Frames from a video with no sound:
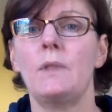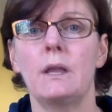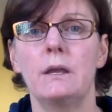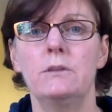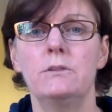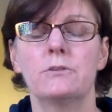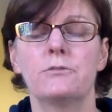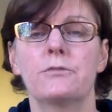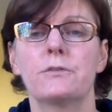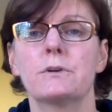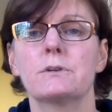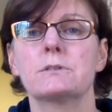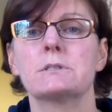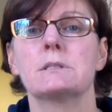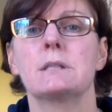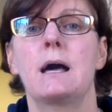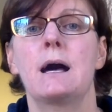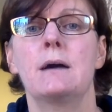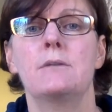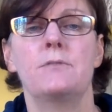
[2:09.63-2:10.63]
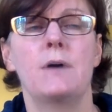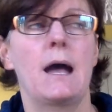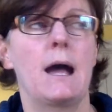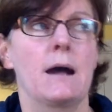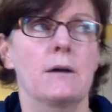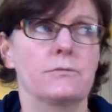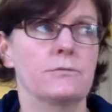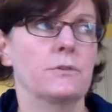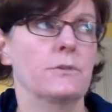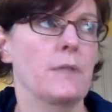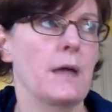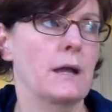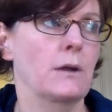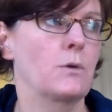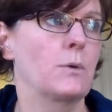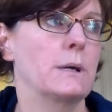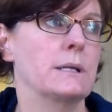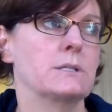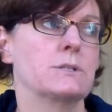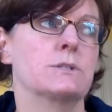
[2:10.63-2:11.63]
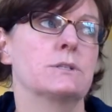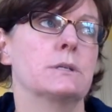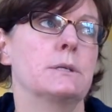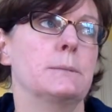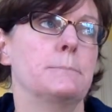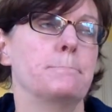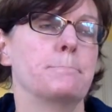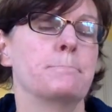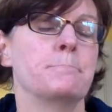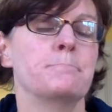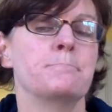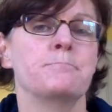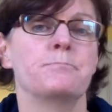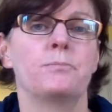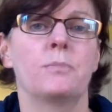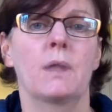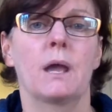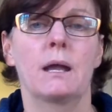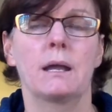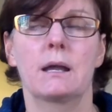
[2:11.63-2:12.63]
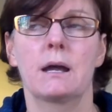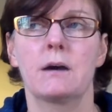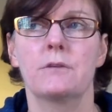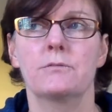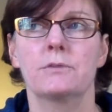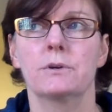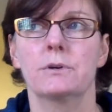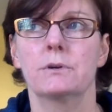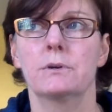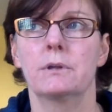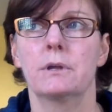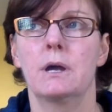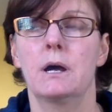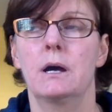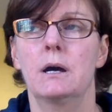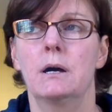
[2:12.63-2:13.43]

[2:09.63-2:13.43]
in the first live after that question, I covered,